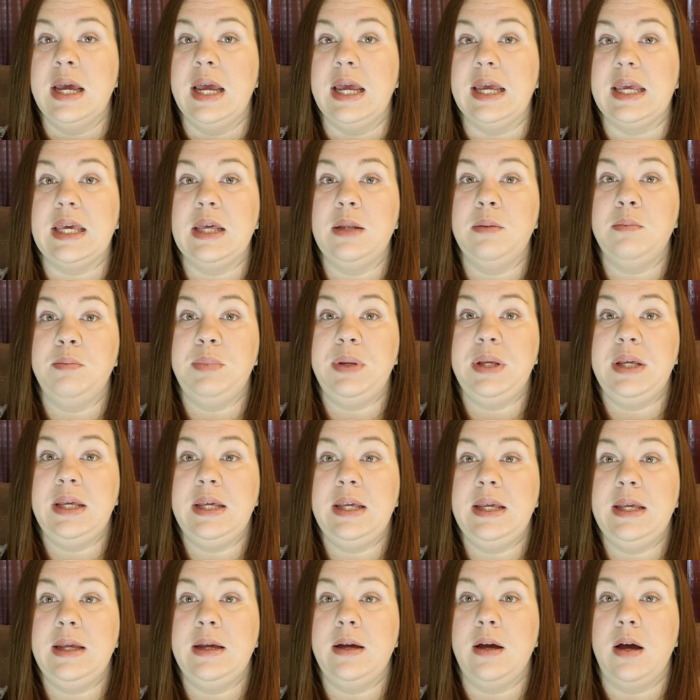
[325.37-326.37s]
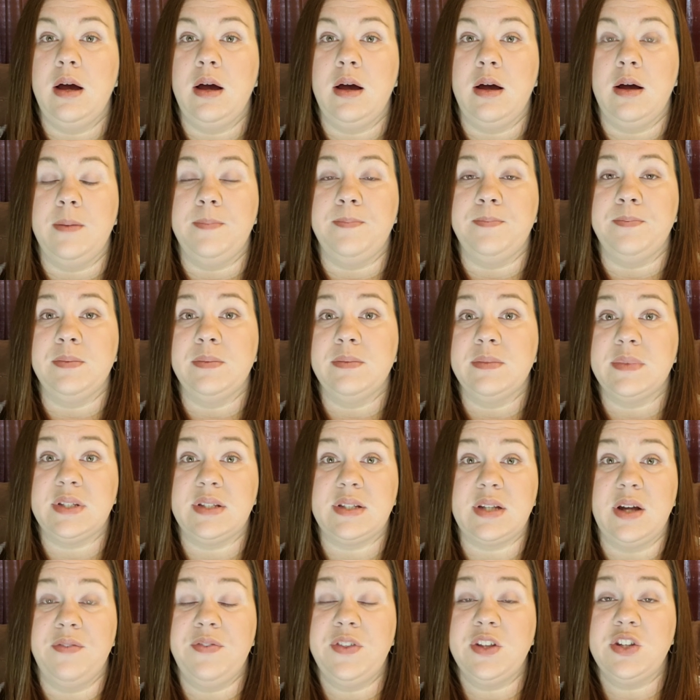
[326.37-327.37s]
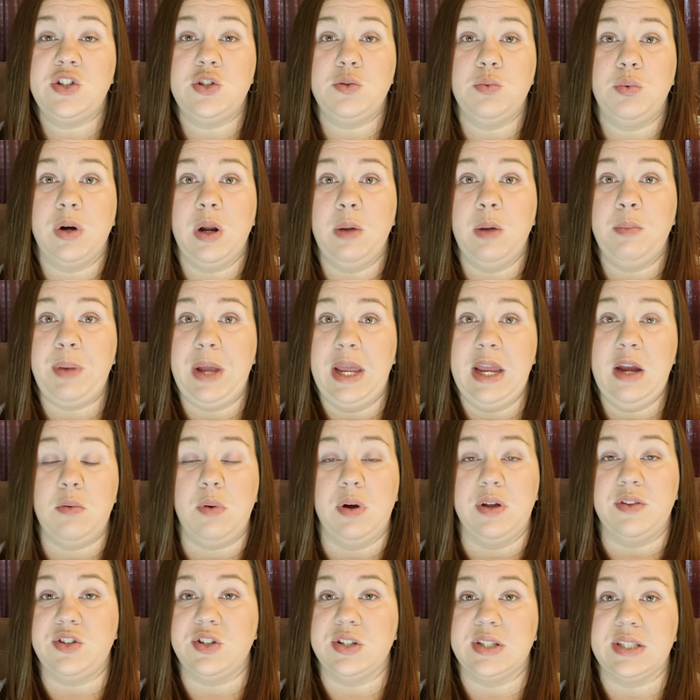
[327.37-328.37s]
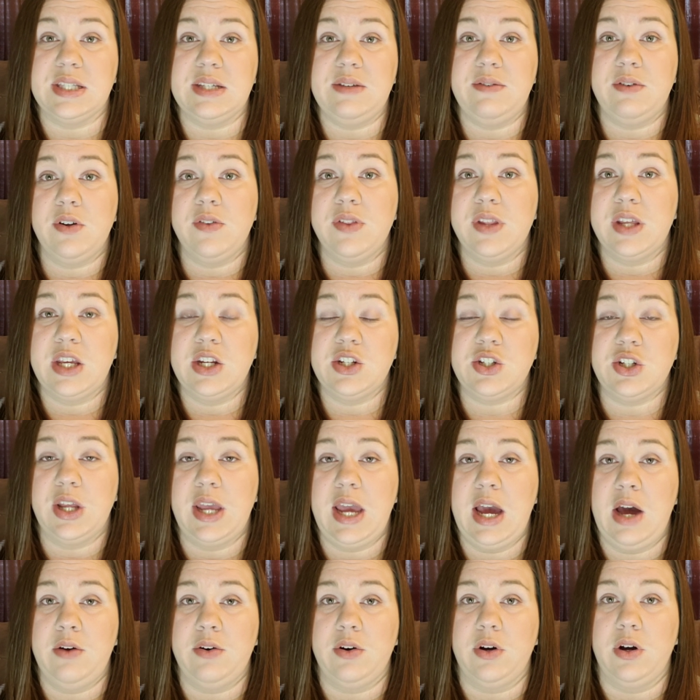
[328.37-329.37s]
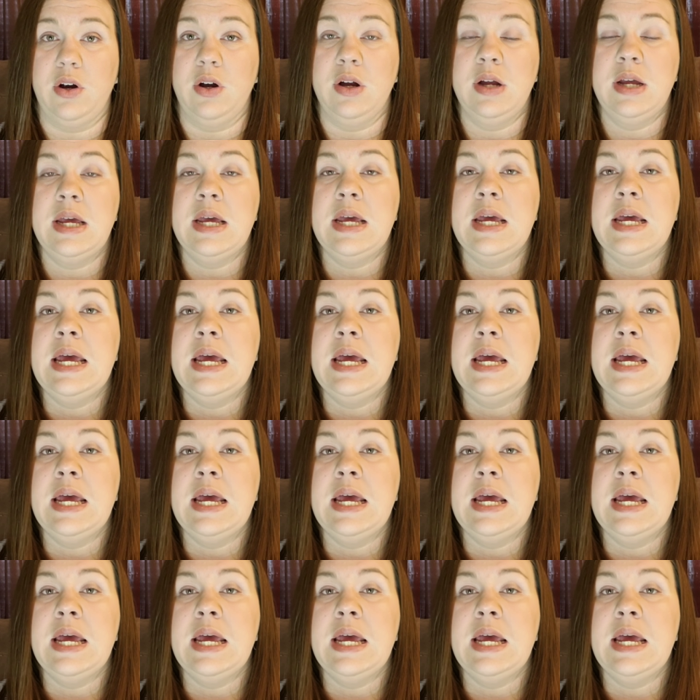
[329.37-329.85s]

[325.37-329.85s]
It can be um, stuff that you want to bake with, just leave it on the kitchen counter.